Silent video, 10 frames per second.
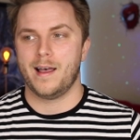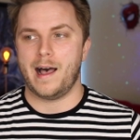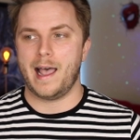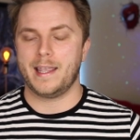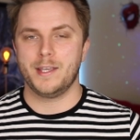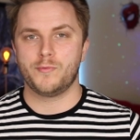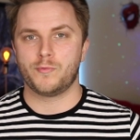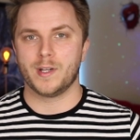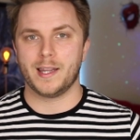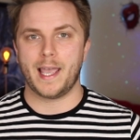I could
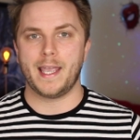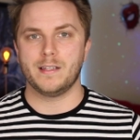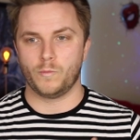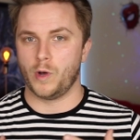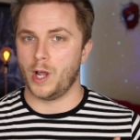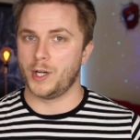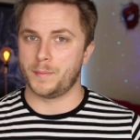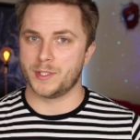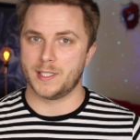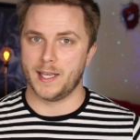relate
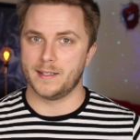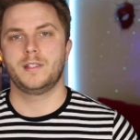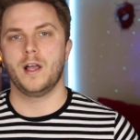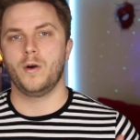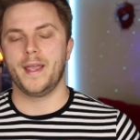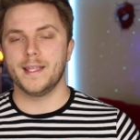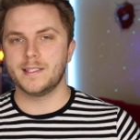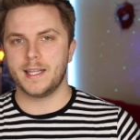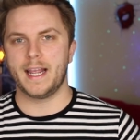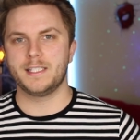100%. So in
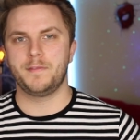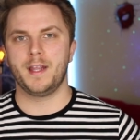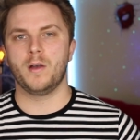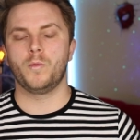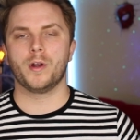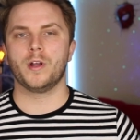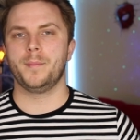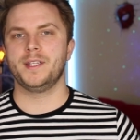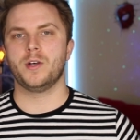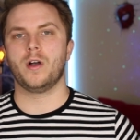today's video, we're going to
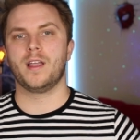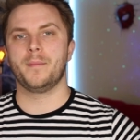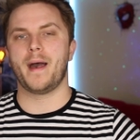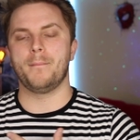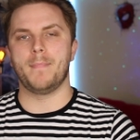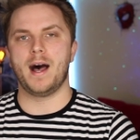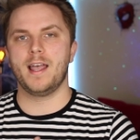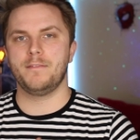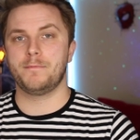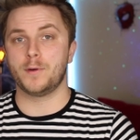be talking about
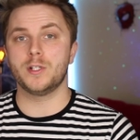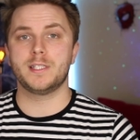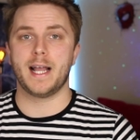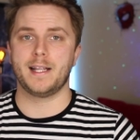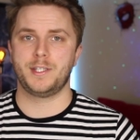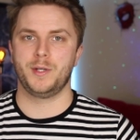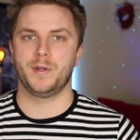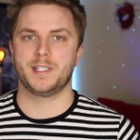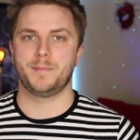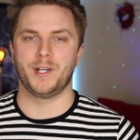my first tattoo
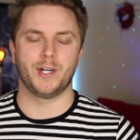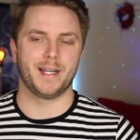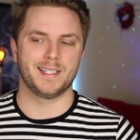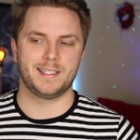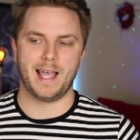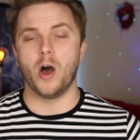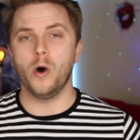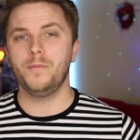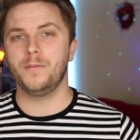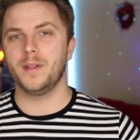experience to
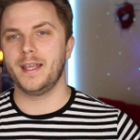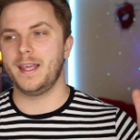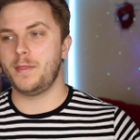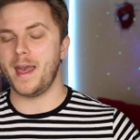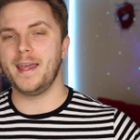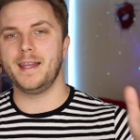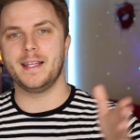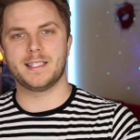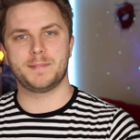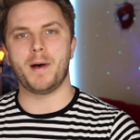hopefully then
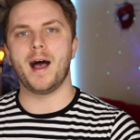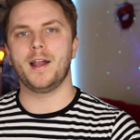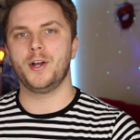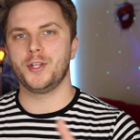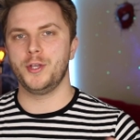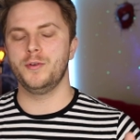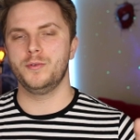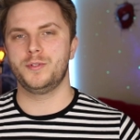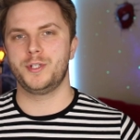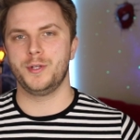inspire
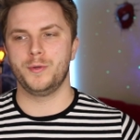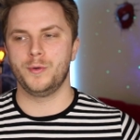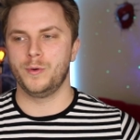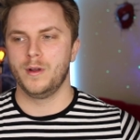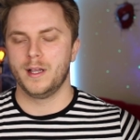you to